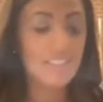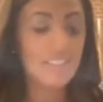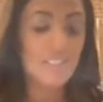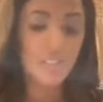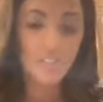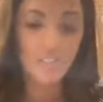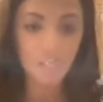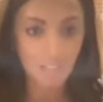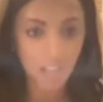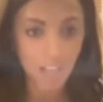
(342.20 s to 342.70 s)

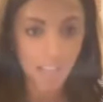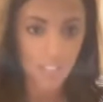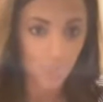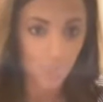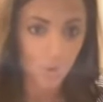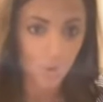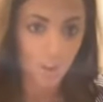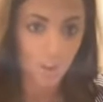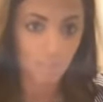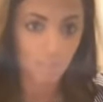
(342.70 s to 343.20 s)
since July
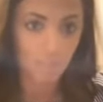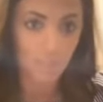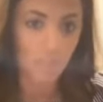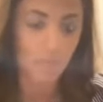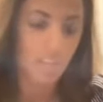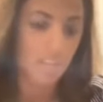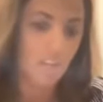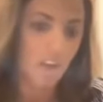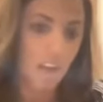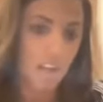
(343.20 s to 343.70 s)
12th, and
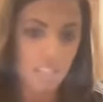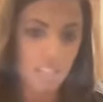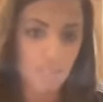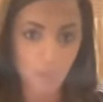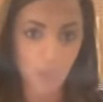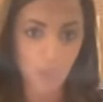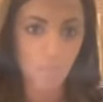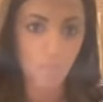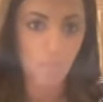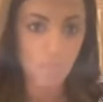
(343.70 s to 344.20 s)
we're talking
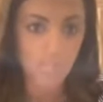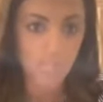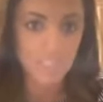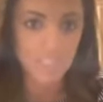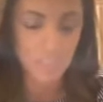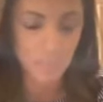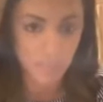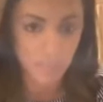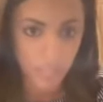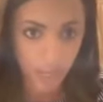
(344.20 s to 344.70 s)
about mid
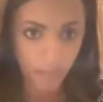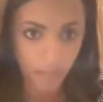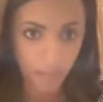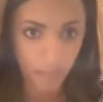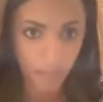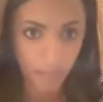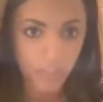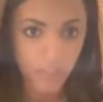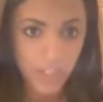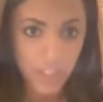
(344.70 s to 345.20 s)

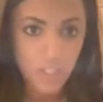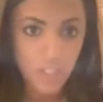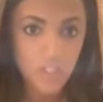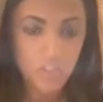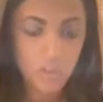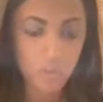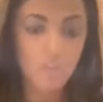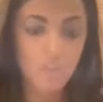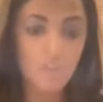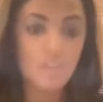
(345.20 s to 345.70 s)
September.
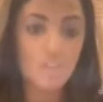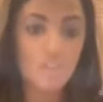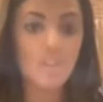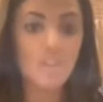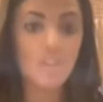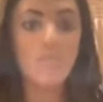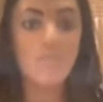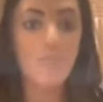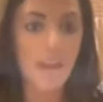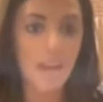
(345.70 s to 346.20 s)
So for
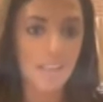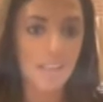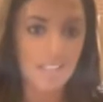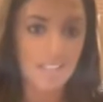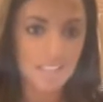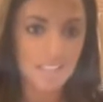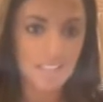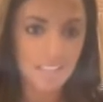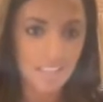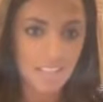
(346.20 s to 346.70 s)
two
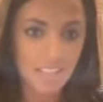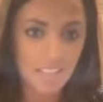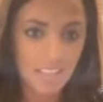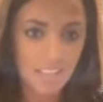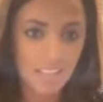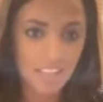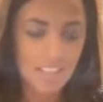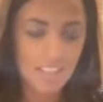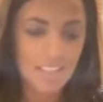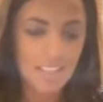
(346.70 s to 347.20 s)
months,
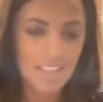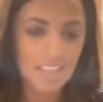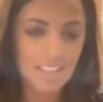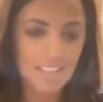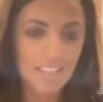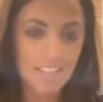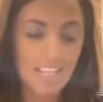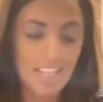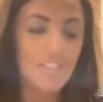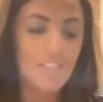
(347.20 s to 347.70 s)
these
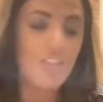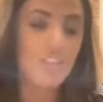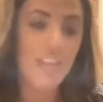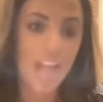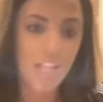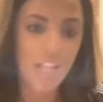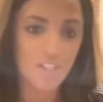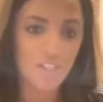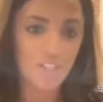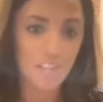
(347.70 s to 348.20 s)

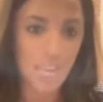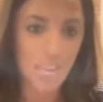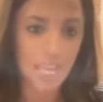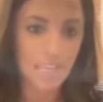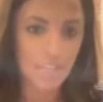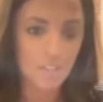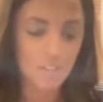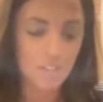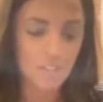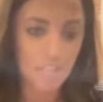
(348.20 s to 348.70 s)
international
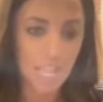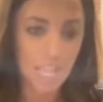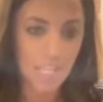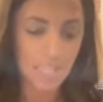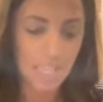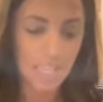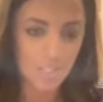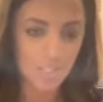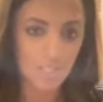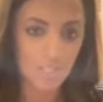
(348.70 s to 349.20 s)
aid,
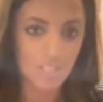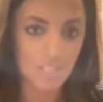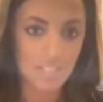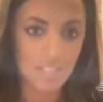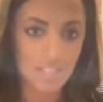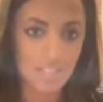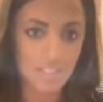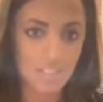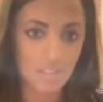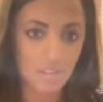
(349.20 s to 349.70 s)
aid
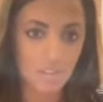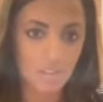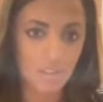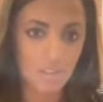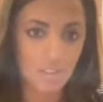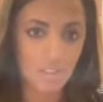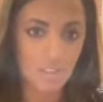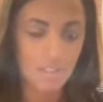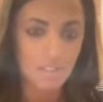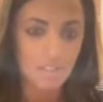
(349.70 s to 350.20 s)
agencies
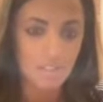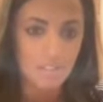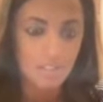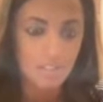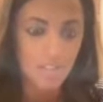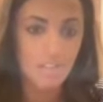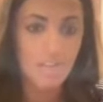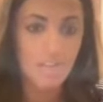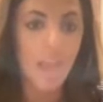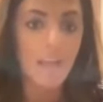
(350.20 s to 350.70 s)

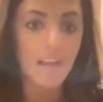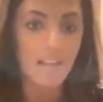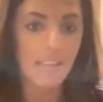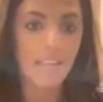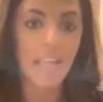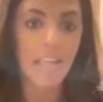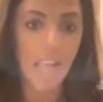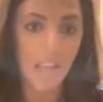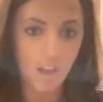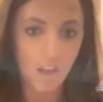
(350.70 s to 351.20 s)
could not
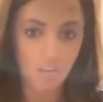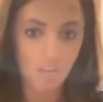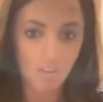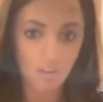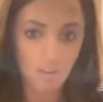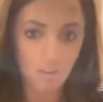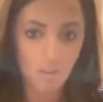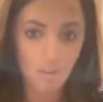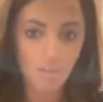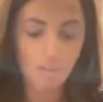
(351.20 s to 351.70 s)
account
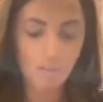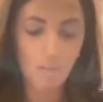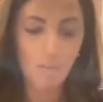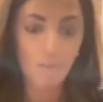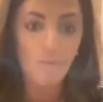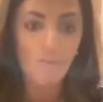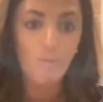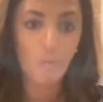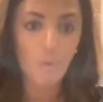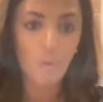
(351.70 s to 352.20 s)
for
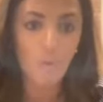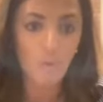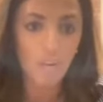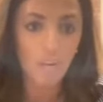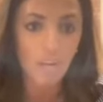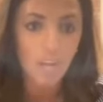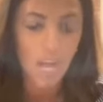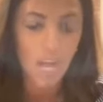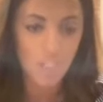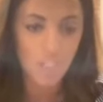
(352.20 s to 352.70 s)

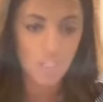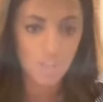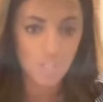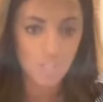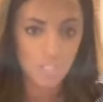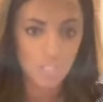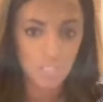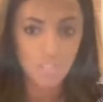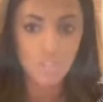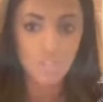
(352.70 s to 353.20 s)

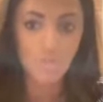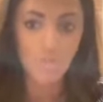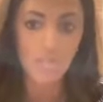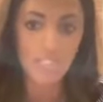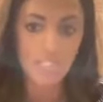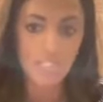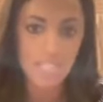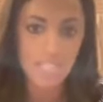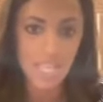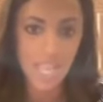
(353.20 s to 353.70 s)

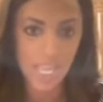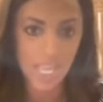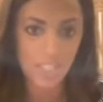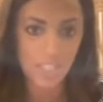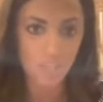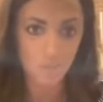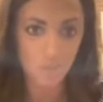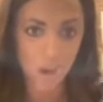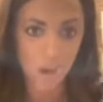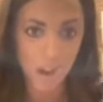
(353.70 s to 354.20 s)

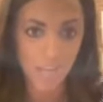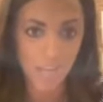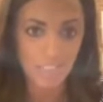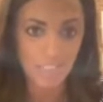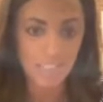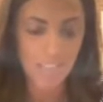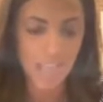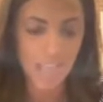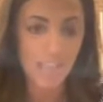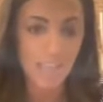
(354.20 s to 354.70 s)
428
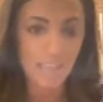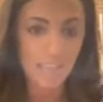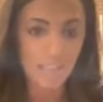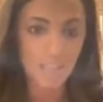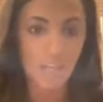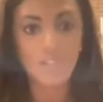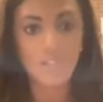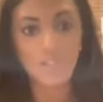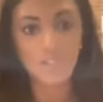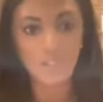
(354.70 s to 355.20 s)
trucks. That in a
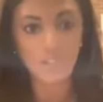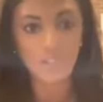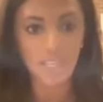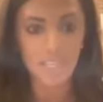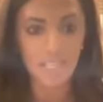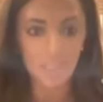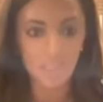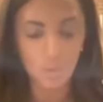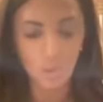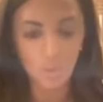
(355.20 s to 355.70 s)
country
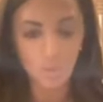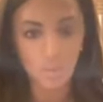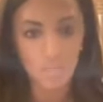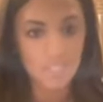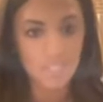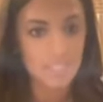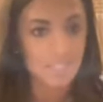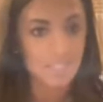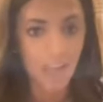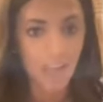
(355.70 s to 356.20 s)
like Ethiopia
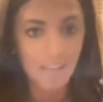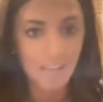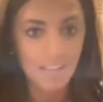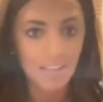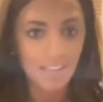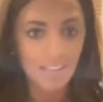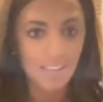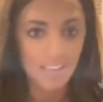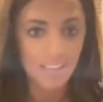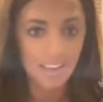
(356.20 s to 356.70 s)
is not
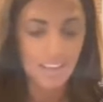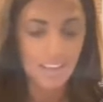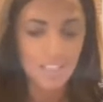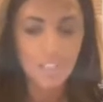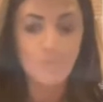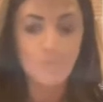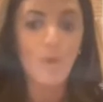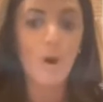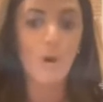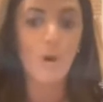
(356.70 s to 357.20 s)
a
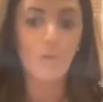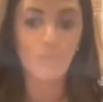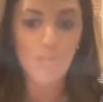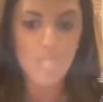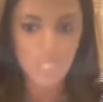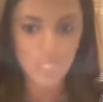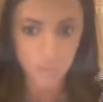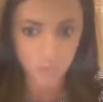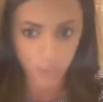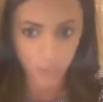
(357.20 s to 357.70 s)
small
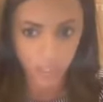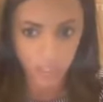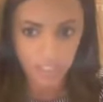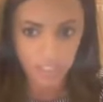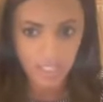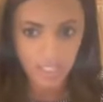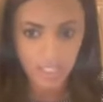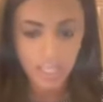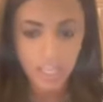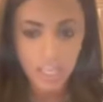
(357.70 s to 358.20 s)

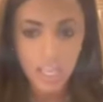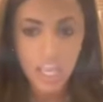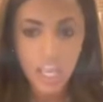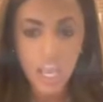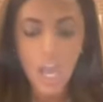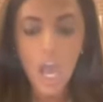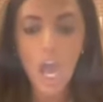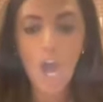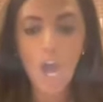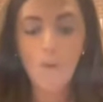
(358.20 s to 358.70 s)
resource.
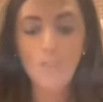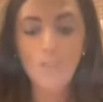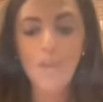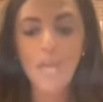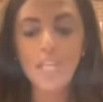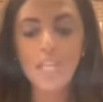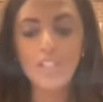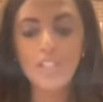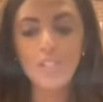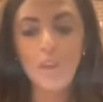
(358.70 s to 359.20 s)
Um,
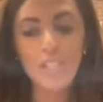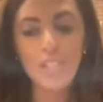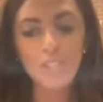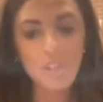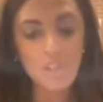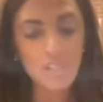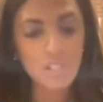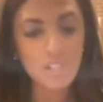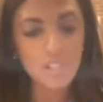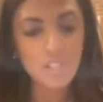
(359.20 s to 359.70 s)
and so I
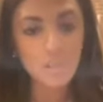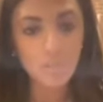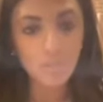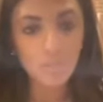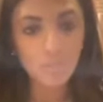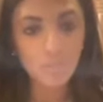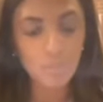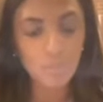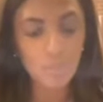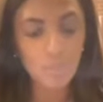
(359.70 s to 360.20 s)
started to do a
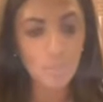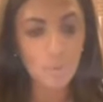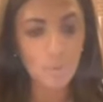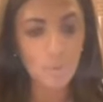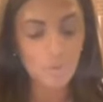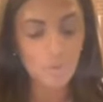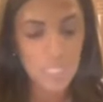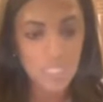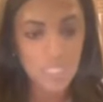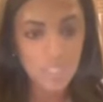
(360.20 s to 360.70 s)
little bit
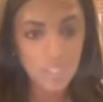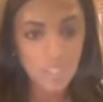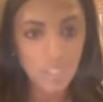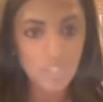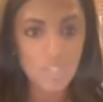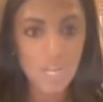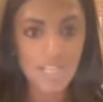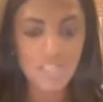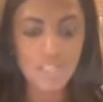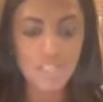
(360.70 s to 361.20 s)
more
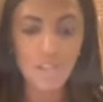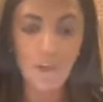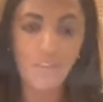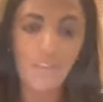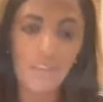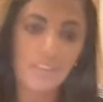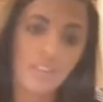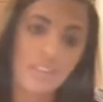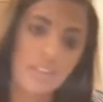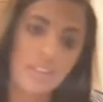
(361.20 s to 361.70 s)
research. I saw
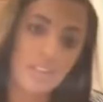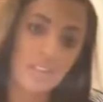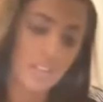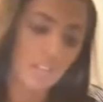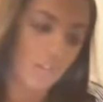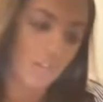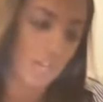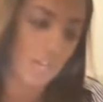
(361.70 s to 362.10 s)
that the